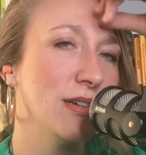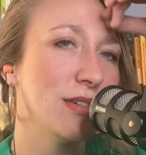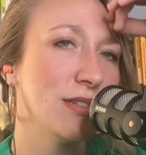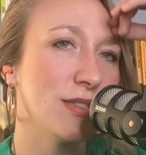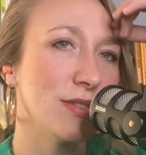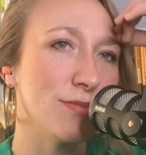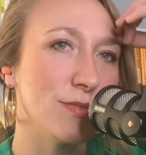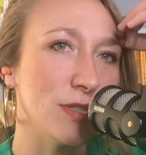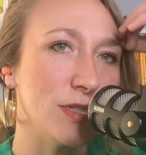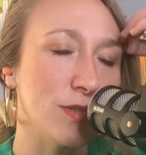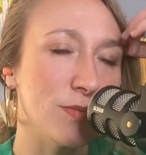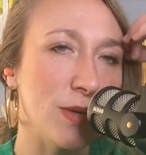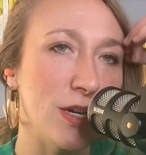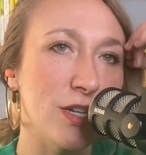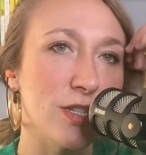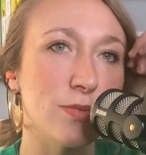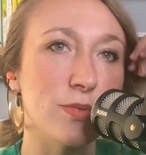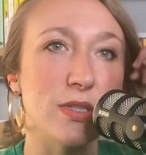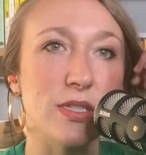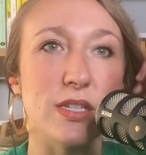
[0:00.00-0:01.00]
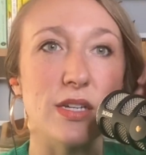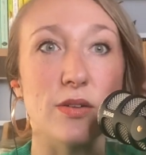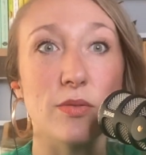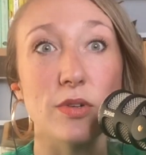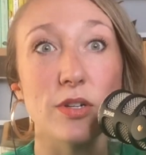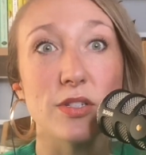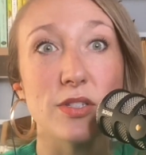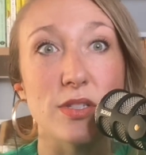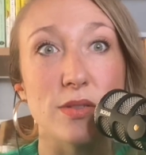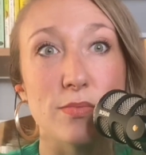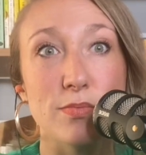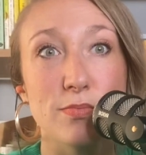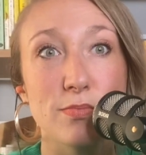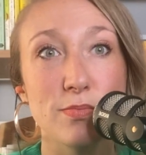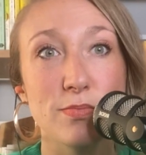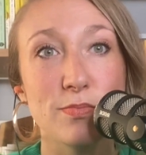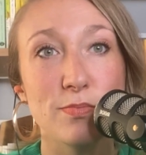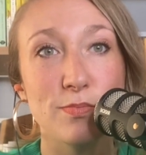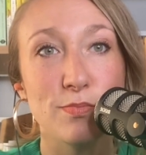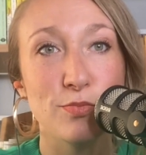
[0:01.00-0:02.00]
Sometimes my husband's like, where's the
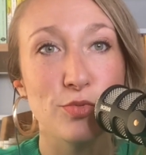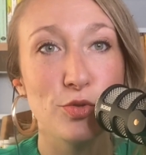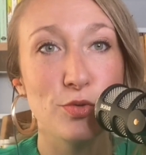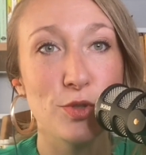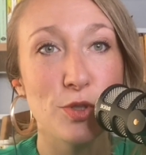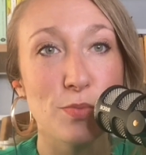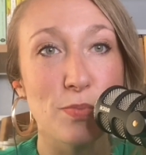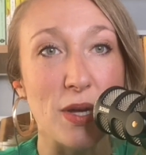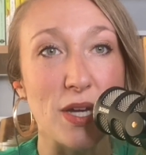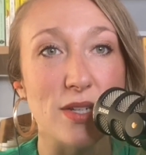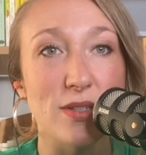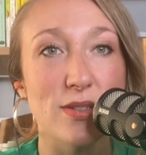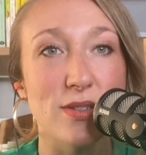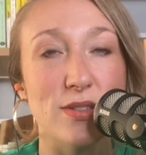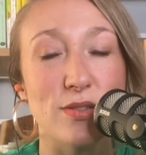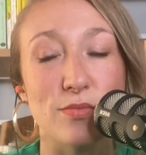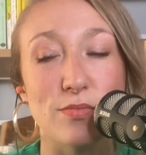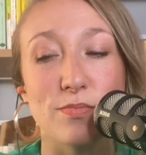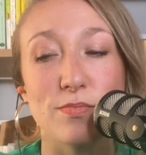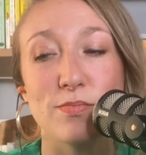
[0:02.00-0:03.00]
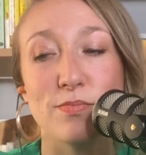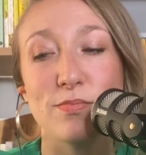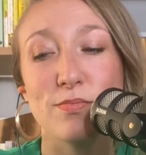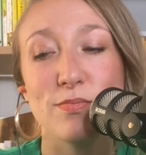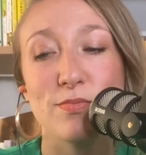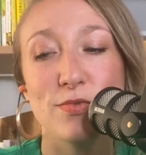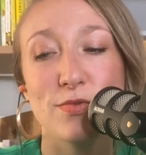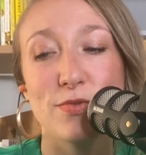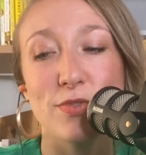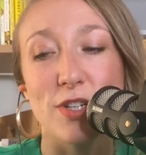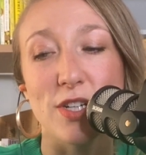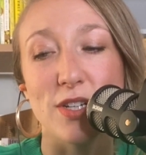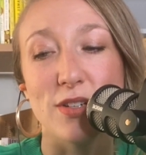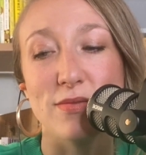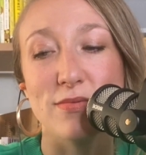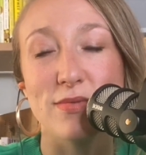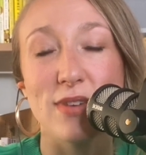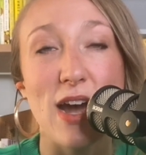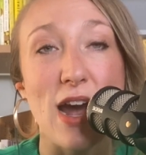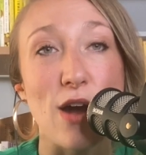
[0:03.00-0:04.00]
space in the
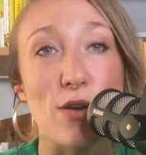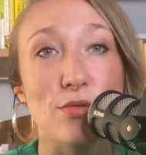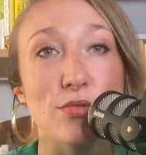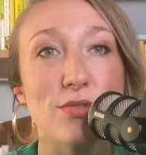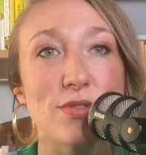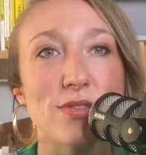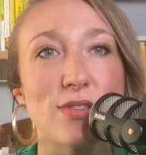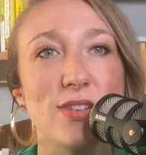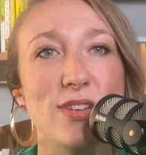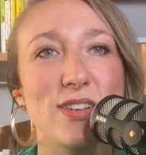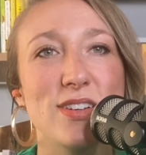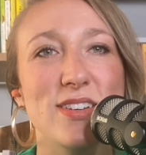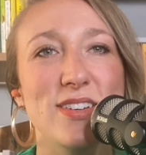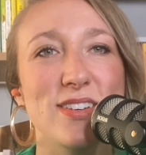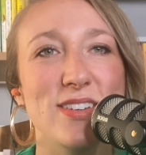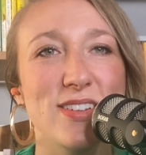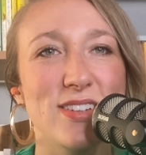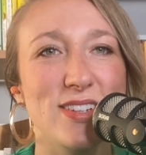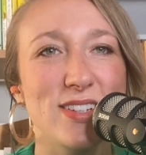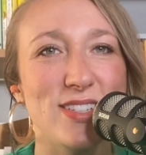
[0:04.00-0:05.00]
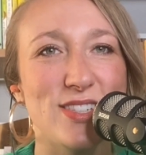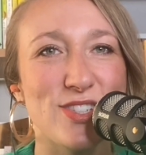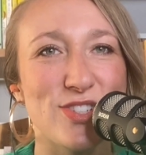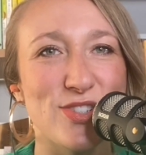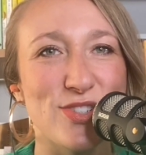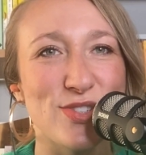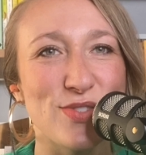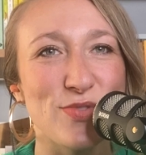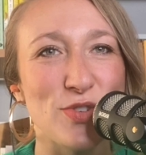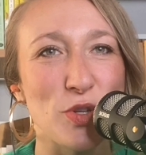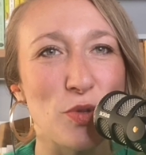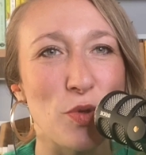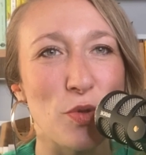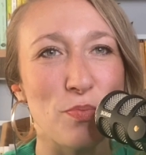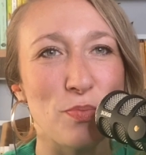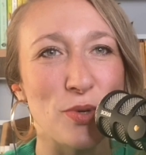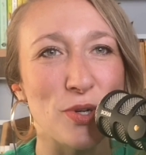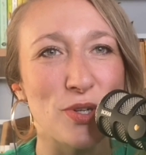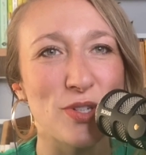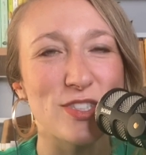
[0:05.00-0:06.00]
freaking house? It's just filled
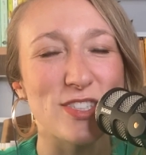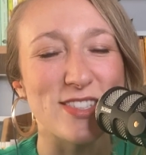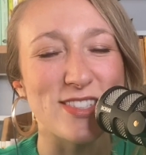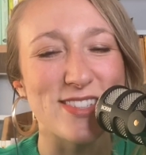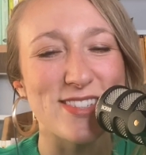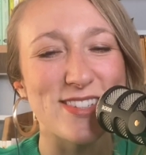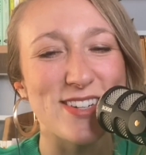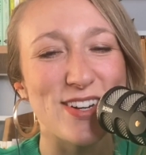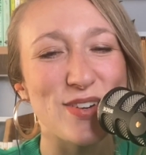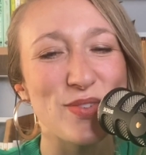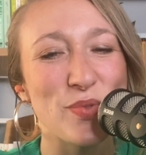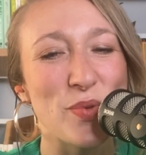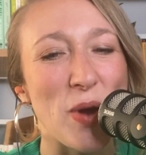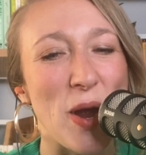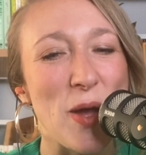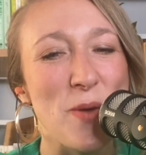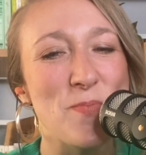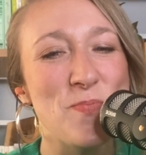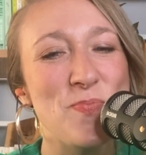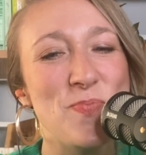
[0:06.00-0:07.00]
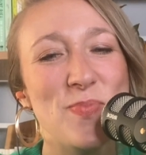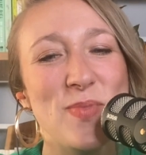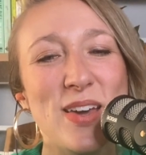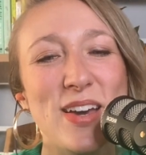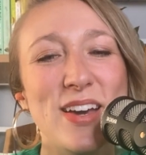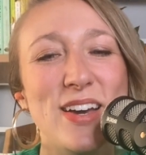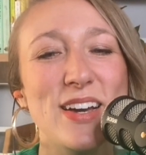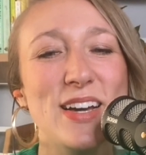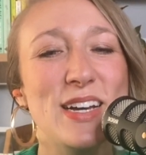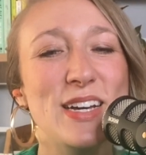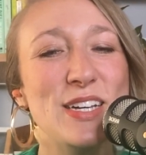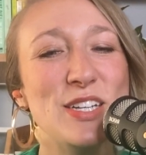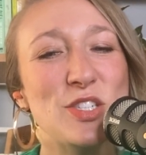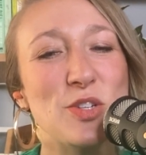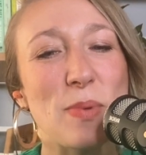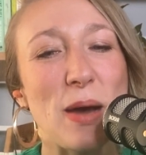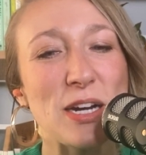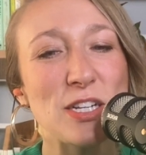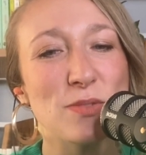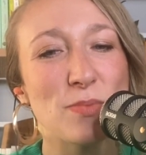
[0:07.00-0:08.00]
with books and stuff, right? So
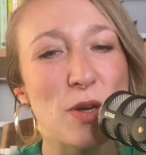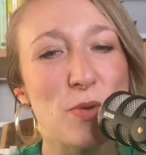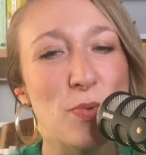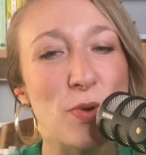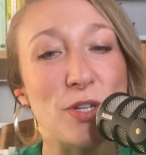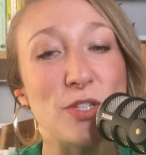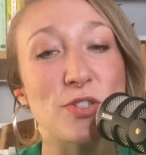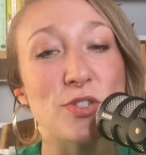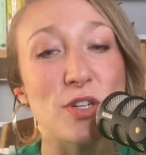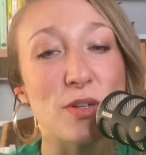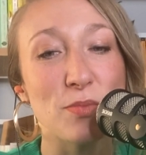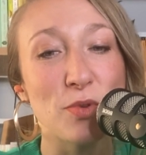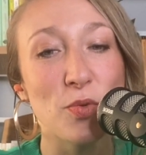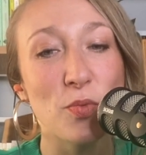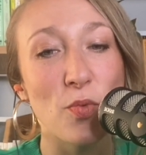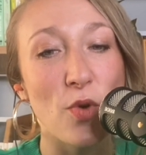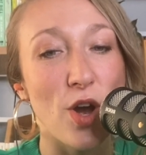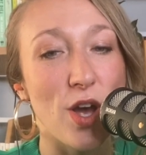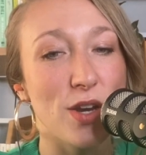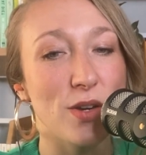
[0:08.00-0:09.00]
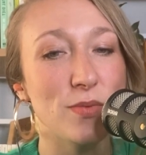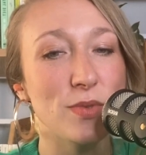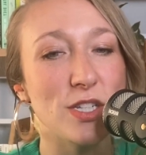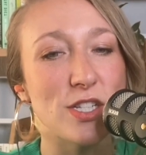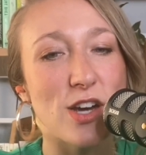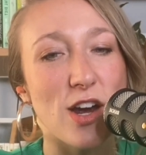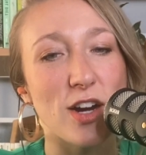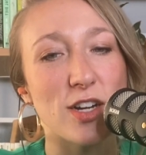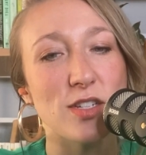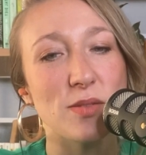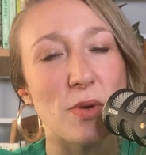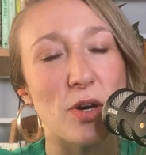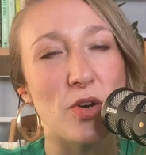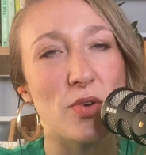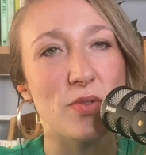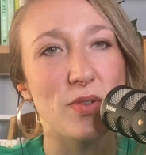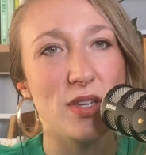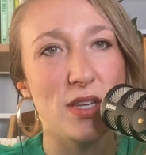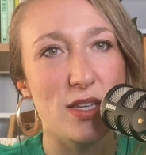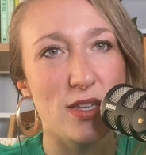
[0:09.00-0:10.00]
back to my point. So number one, we talked
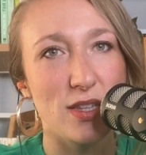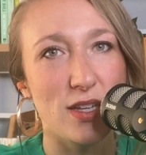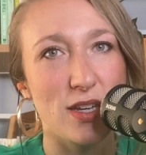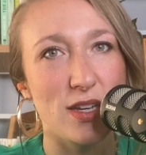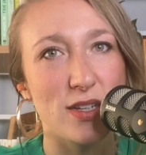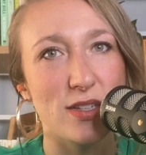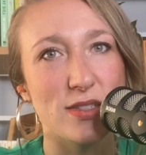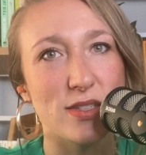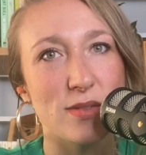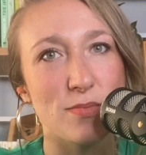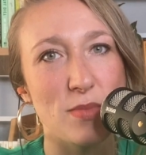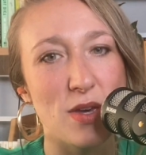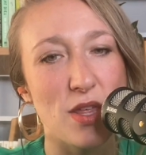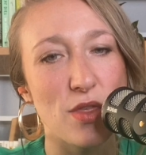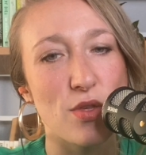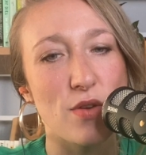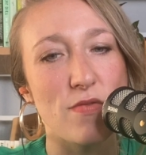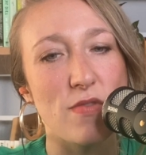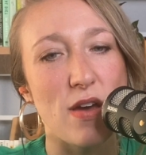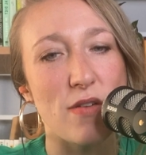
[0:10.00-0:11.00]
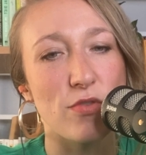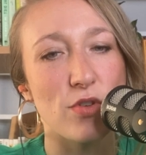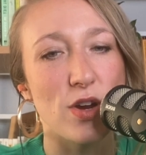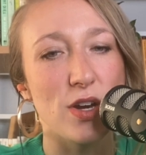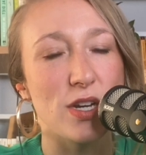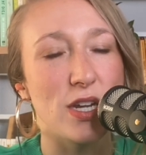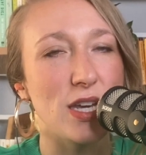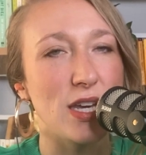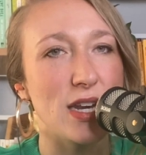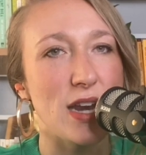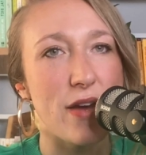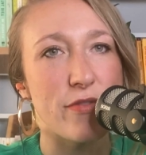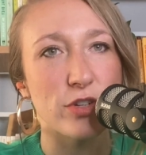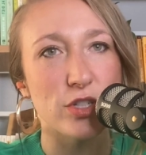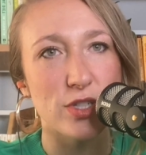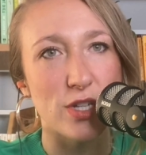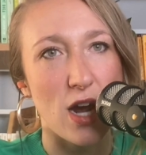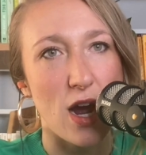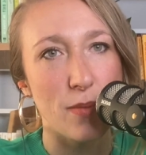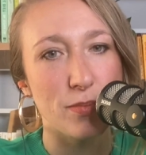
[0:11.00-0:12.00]
about healing is a myth of never ending and never
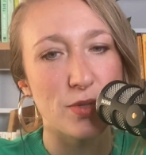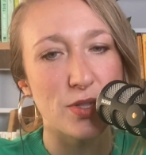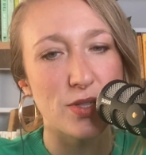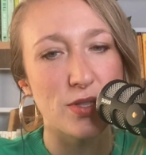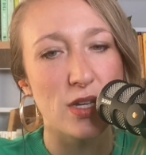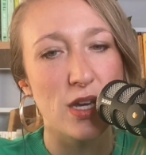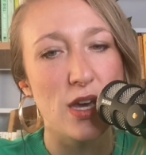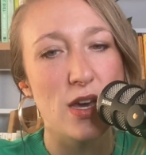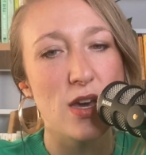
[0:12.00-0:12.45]
stops,